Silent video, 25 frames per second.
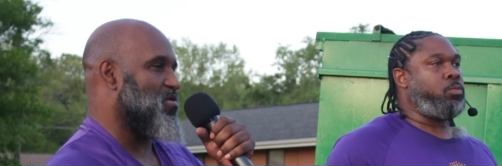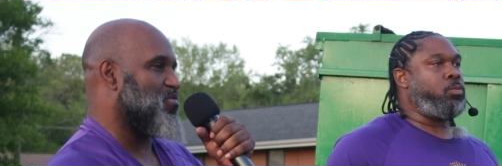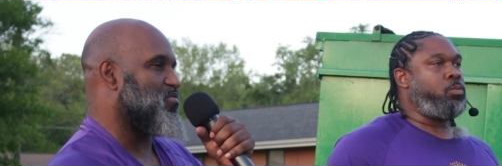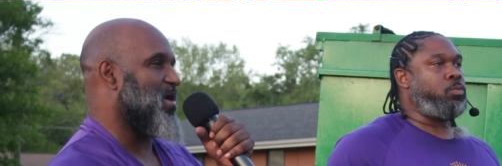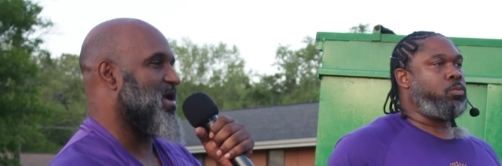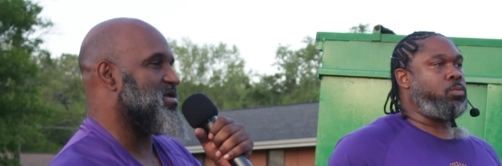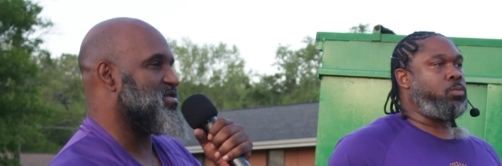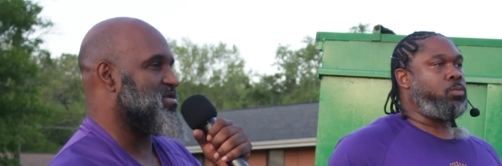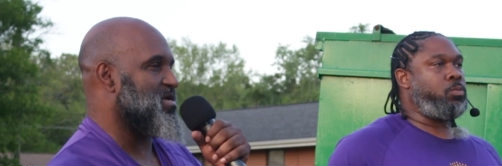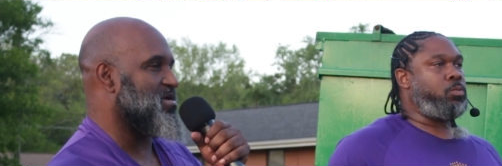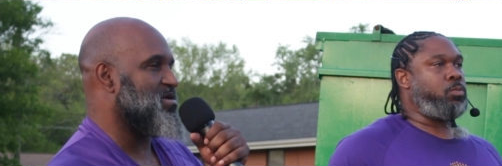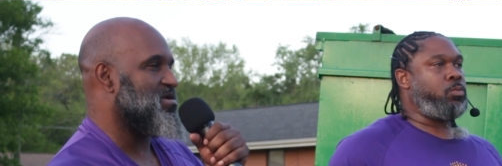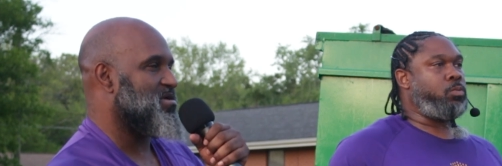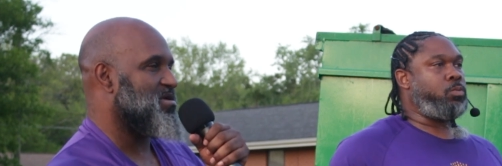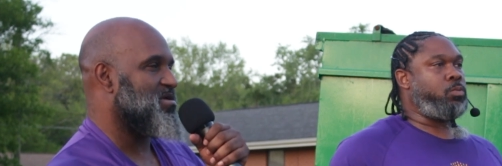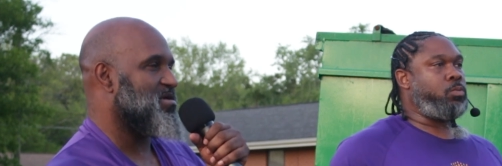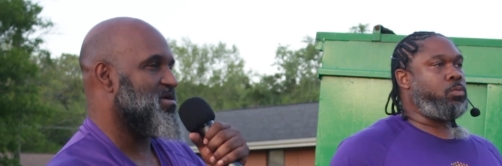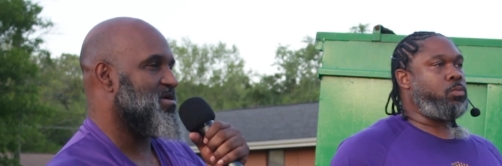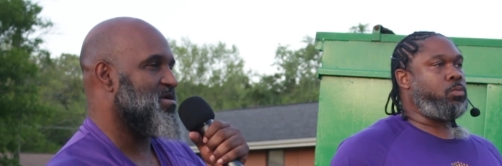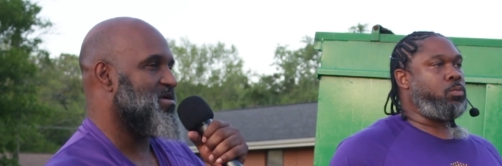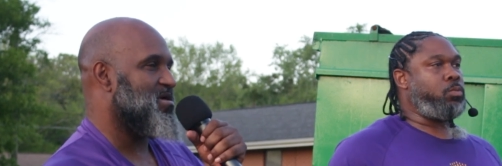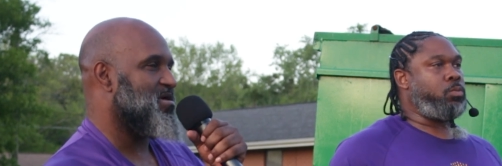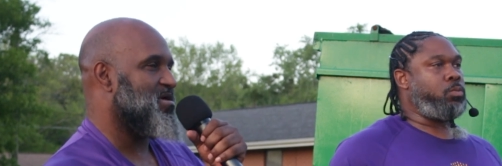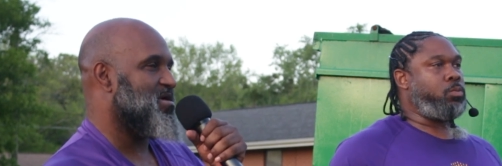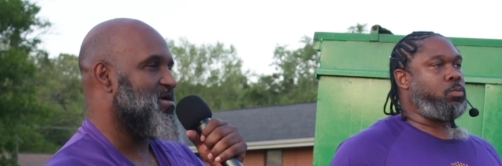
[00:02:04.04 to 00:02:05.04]
Speaker 1: one right there?
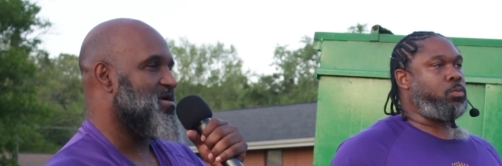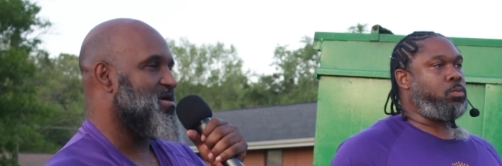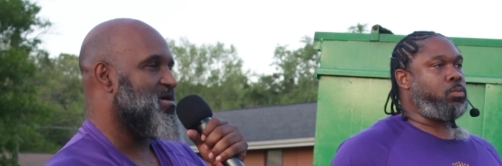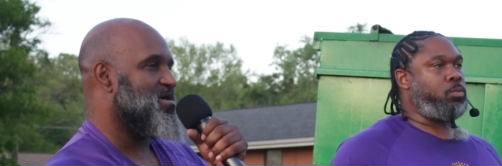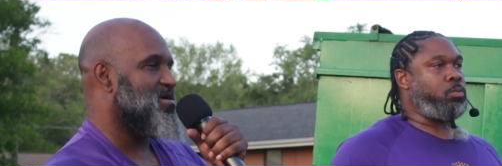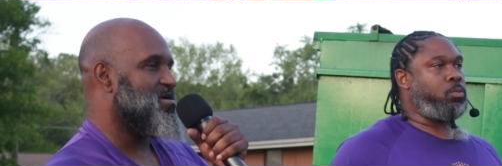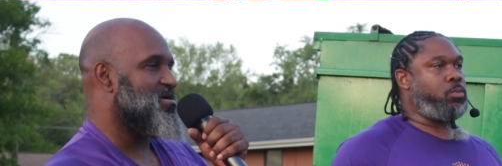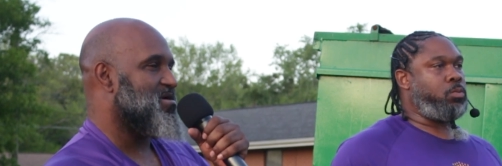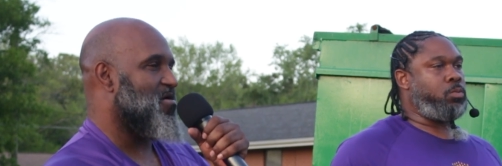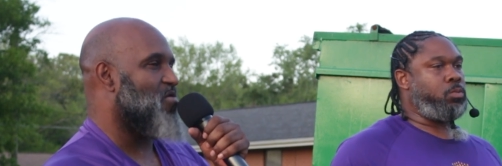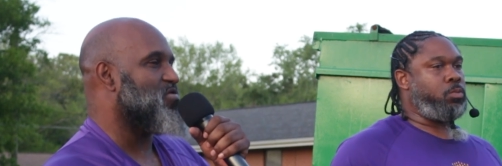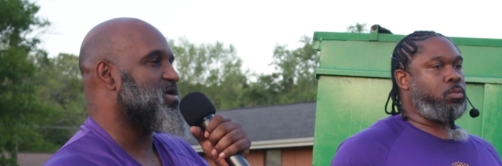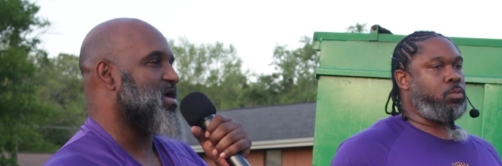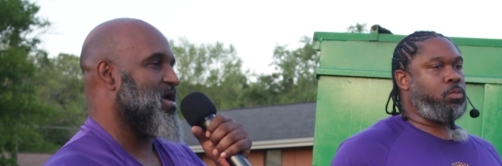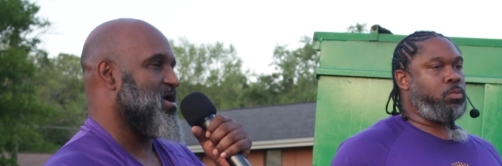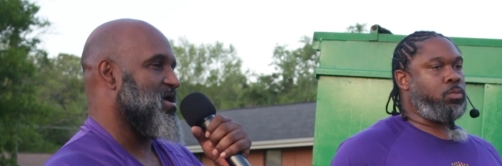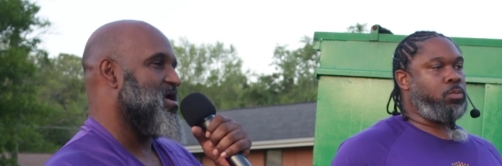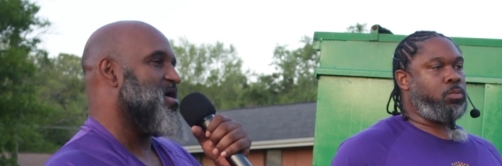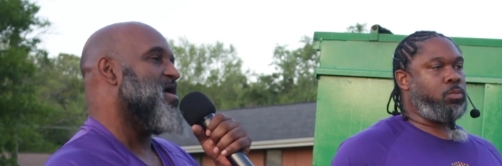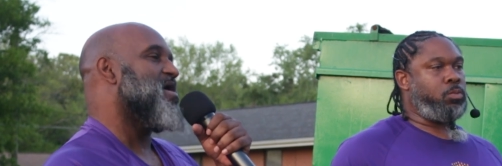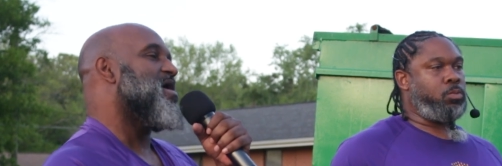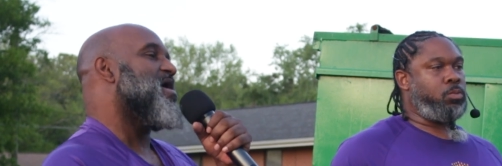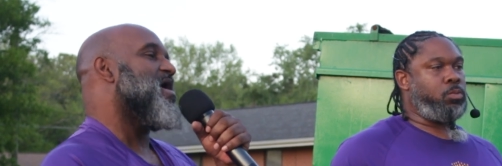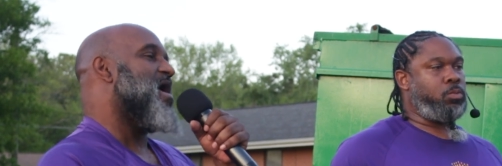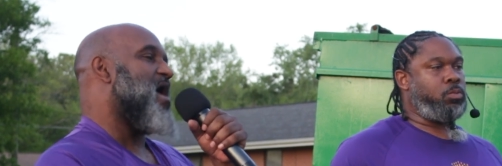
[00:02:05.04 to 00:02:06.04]
Okay.
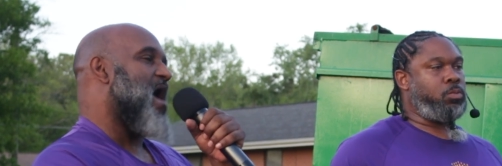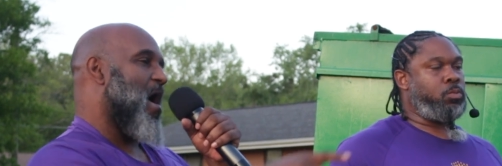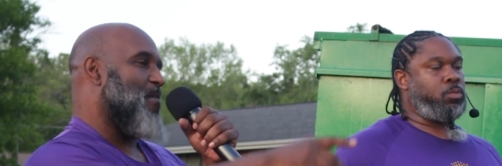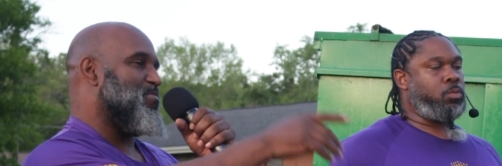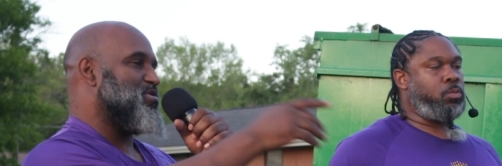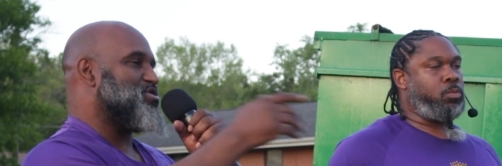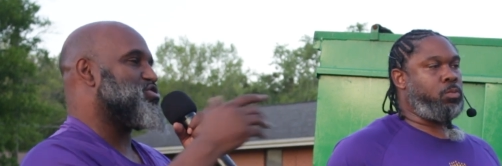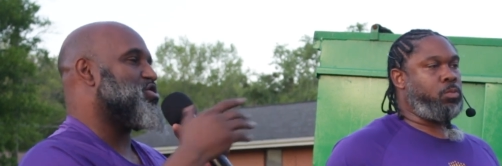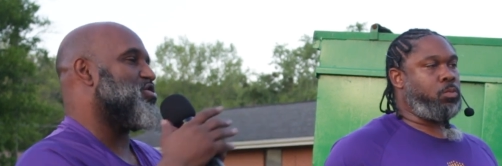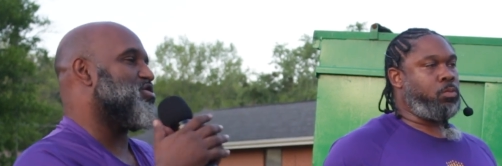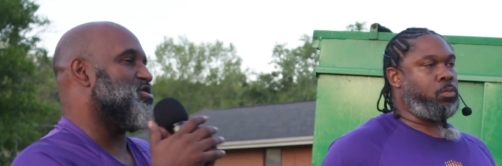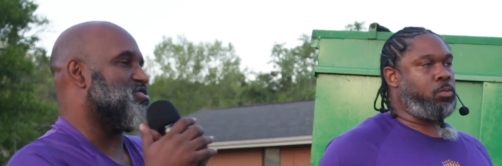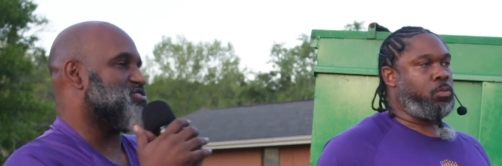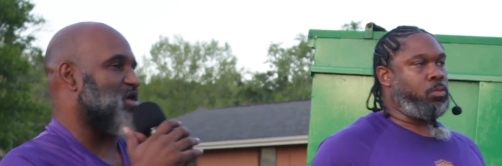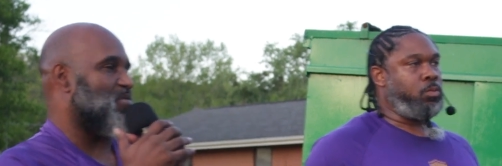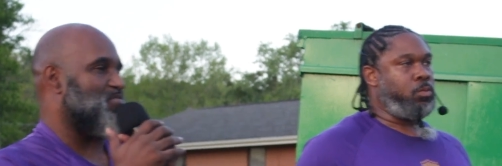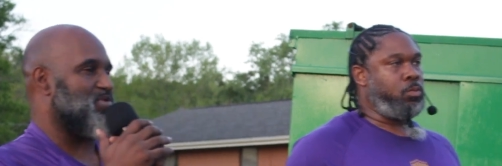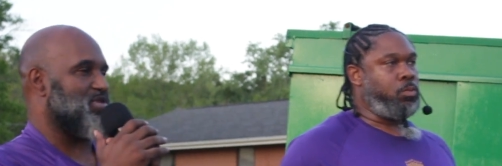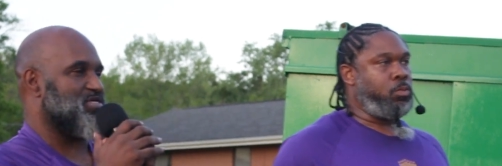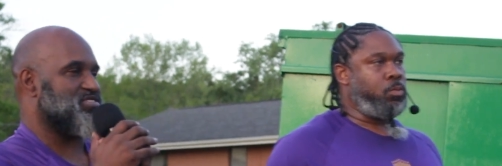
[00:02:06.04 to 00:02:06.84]
I'm going to show you something